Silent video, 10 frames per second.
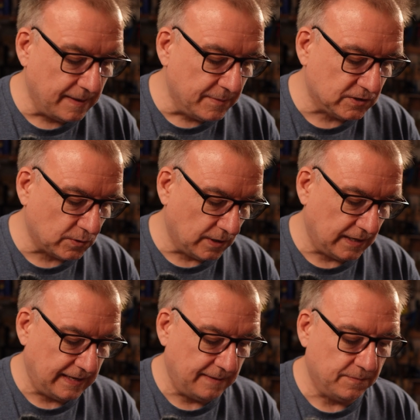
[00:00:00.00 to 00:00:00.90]
image
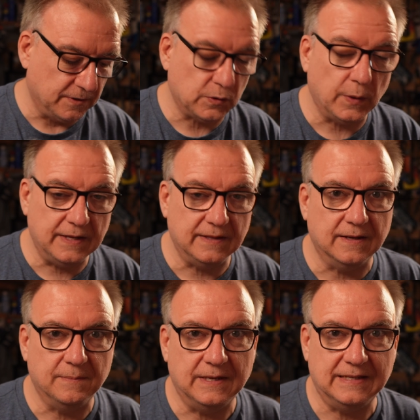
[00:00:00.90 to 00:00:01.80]
quality between
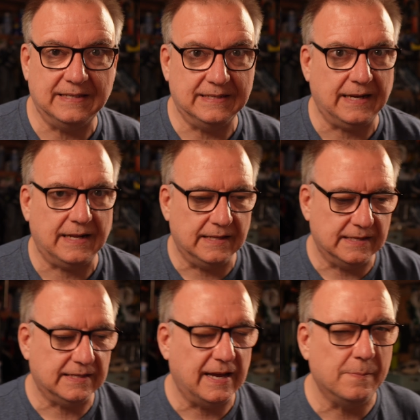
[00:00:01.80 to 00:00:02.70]
them is exactly the
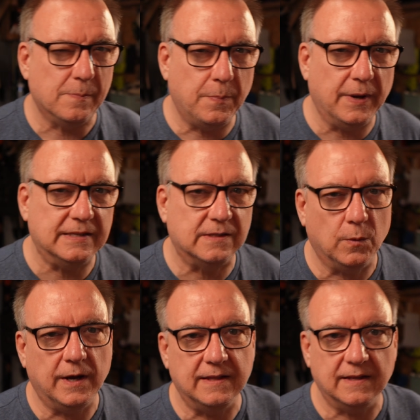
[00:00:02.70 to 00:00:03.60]
same, but it's the
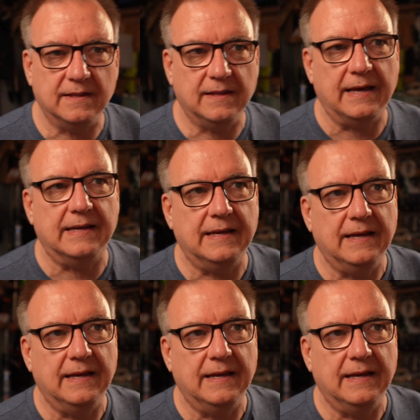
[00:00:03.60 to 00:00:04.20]
way that